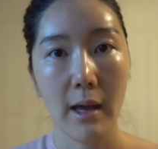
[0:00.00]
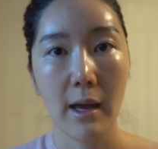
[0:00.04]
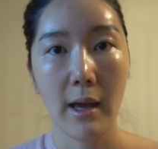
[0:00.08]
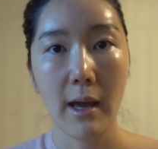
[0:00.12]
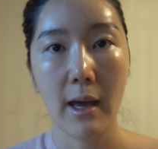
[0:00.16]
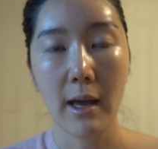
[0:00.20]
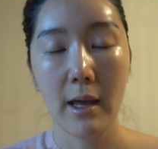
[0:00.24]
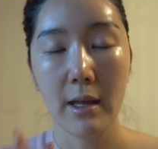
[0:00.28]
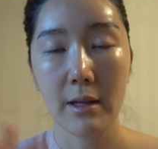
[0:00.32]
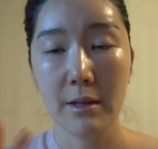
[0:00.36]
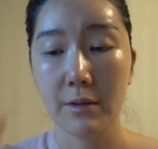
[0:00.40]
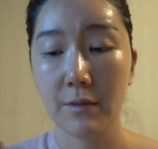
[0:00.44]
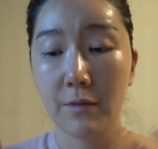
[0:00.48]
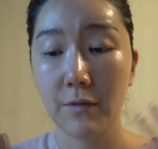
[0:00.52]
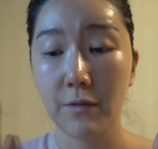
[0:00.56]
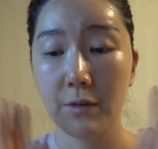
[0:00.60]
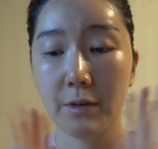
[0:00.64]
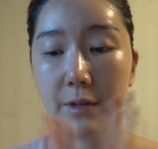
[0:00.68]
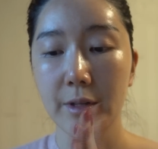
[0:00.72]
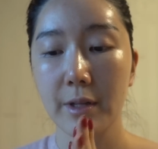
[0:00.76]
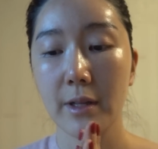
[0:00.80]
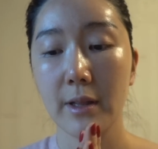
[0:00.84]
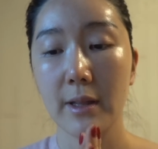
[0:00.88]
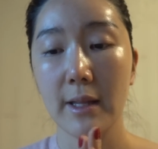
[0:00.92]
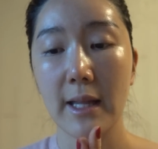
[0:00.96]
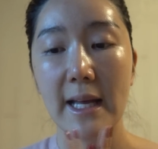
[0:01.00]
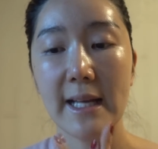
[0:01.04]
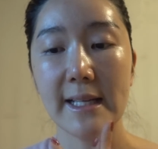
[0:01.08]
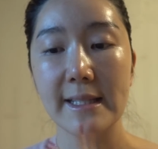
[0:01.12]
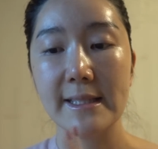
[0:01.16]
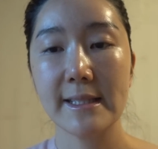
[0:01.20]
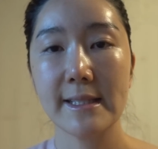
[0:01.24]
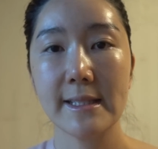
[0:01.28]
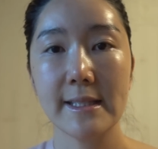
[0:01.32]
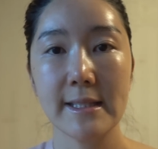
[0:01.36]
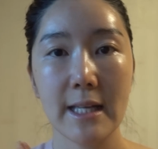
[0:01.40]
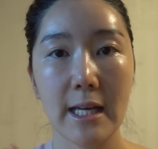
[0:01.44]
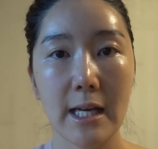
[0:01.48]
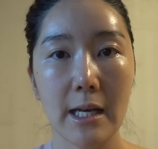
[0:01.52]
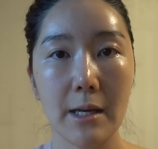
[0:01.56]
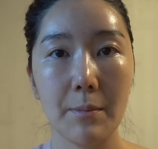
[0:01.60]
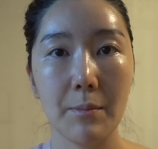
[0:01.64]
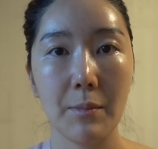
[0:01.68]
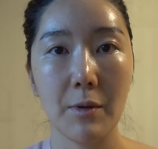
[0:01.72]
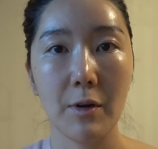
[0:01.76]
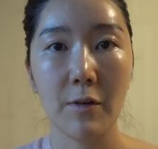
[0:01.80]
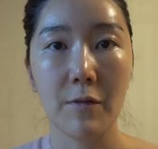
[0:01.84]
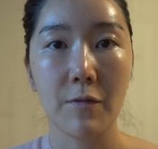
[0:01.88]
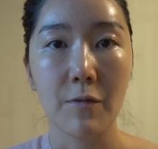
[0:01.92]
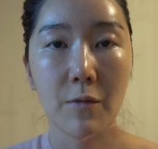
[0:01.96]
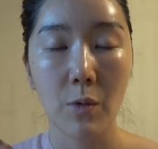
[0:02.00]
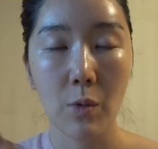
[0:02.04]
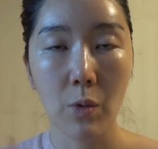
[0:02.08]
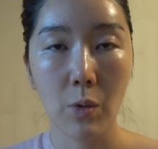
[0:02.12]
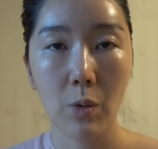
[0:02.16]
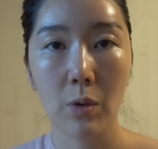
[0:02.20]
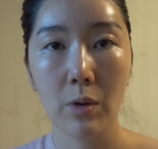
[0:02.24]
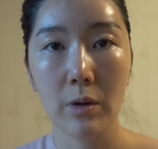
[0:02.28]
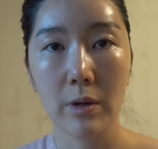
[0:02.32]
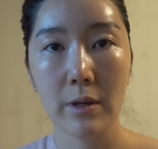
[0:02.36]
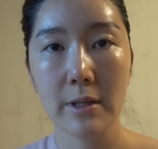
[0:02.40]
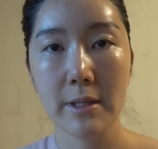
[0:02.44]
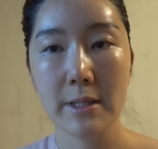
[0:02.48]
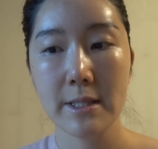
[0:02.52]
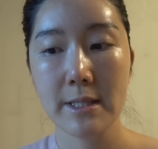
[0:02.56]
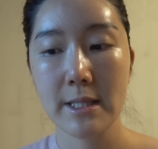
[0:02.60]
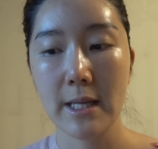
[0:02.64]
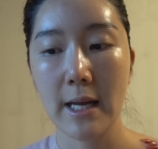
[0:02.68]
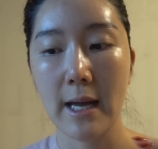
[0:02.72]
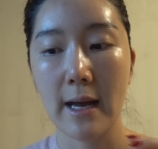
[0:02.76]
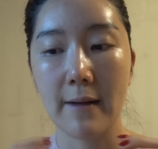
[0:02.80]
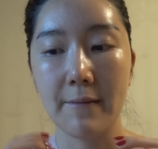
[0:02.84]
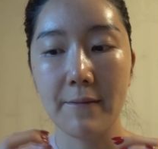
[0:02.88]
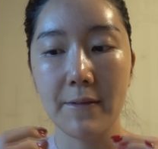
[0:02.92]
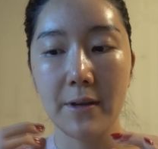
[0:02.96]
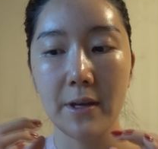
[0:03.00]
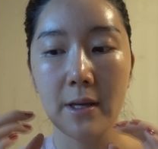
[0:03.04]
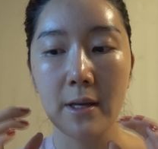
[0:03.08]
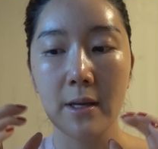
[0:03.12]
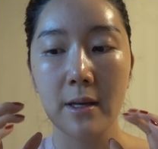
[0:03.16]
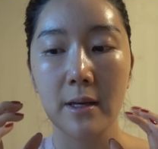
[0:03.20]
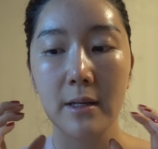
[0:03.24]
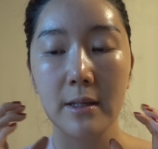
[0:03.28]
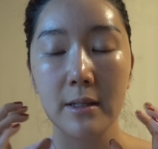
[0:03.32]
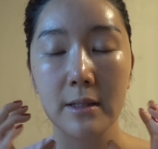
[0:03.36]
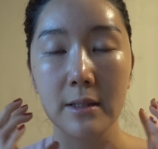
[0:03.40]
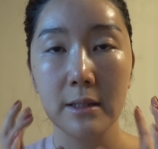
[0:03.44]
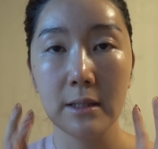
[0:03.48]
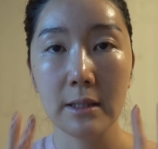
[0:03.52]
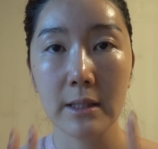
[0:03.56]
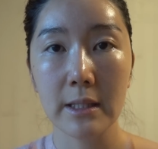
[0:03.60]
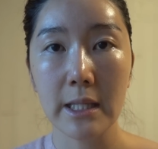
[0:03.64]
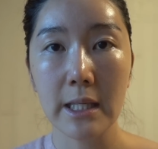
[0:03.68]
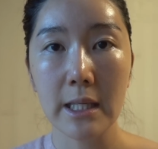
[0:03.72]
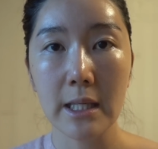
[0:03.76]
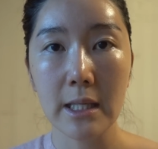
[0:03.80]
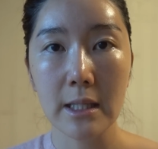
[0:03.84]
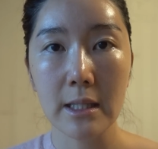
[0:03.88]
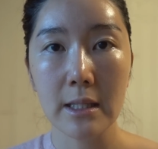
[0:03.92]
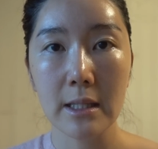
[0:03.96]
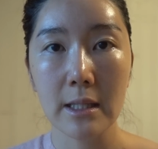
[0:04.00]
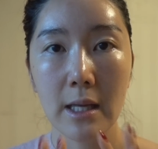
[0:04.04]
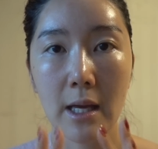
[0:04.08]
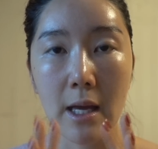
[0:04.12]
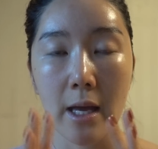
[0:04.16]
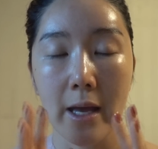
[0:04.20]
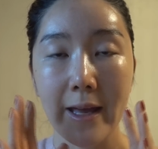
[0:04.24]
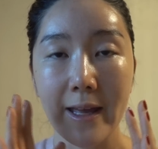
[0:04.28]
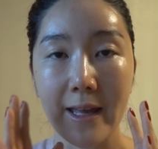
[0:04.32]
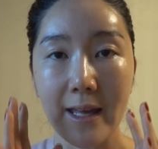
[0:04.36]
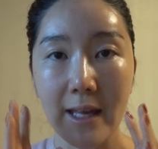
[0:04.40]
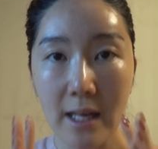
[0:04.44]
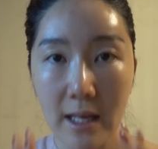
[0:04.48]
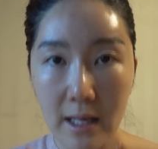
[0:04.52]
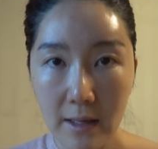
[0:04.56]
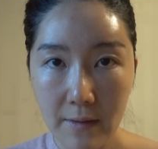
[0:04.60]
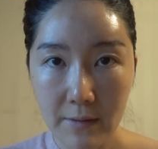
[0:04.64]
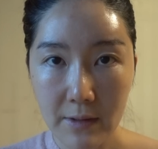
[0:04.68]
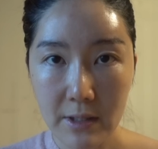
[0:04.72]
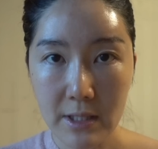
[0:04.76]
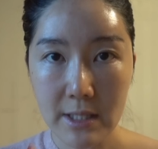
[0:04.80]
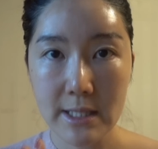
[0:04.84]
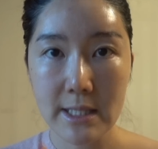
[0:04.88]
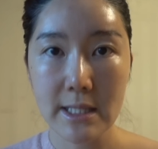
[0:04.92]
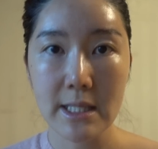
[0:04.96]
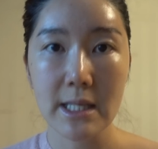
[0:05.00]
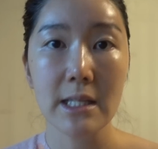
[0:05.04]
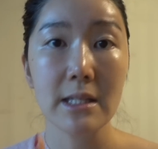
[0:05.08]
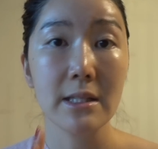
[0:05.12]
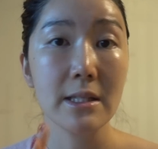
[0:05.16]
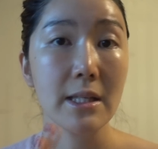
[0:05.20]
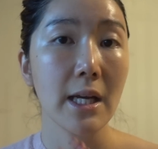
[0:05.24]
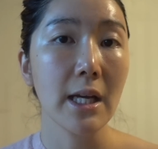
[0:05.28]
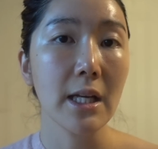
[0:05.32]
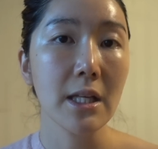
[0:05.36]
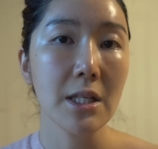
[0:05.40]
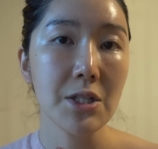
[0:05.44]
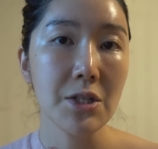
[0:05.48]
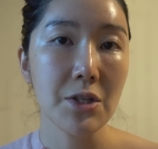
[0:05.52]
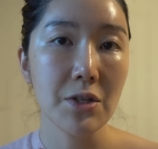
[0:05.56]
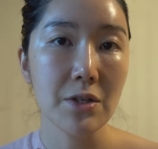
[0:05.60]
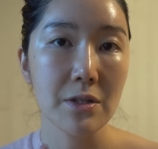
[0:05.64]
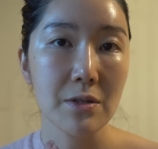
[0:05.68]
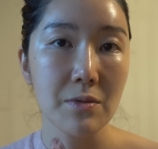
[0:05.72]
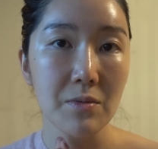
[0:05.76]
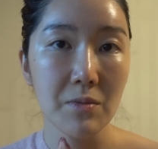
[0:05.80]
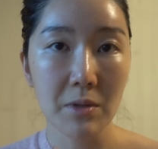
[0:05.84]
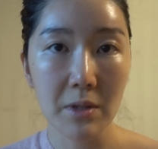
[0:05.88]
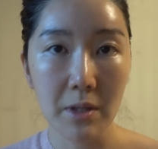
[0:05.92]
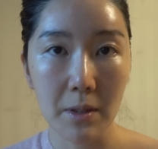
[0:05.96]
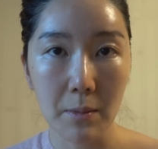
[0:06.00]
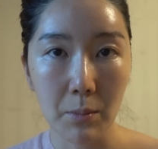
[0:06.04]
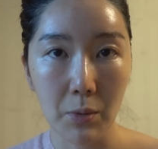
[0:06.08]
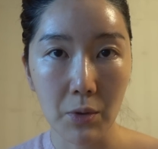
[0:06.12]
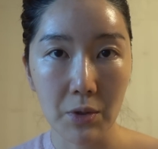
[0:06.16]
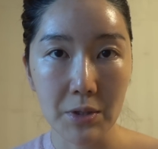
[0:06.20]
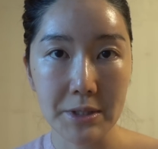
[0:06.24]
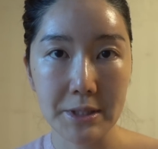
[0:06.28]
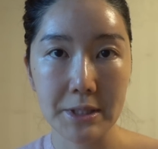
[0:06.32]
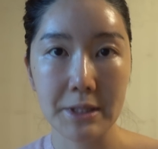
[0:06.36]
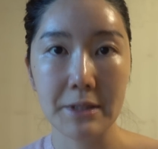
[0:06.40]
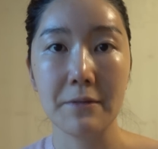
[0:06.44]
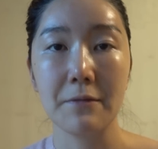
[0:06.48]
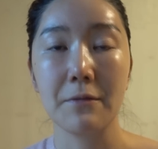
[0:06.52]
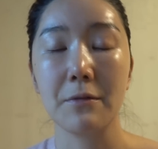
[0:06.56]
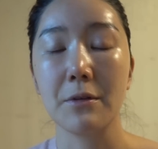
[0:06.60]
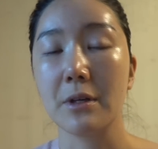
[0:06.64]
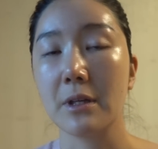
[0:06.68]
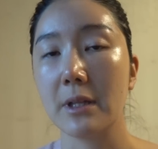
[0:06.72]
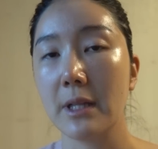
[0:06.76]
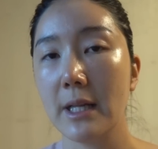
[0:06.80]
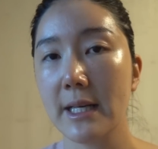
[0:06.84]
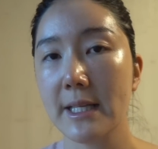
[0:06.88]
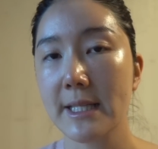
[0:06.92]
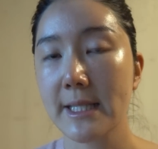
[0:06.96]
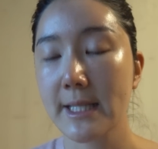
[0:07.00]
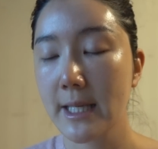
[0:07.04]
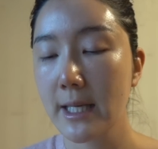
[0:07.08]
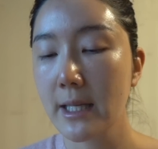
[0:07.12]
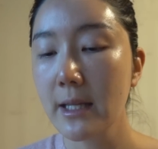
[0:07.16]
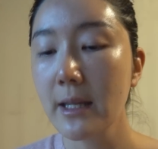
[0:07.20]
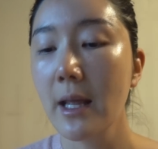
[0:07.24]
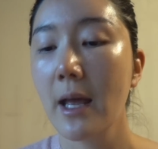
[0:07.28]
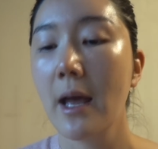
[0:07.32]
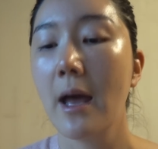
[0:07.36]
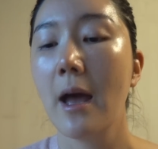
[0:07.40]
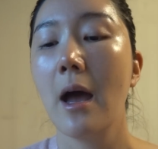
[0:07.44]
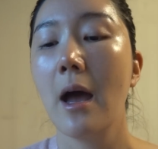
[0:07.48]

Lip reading: And for the last step, of course, having clean, even skin texture is really important for glass skin.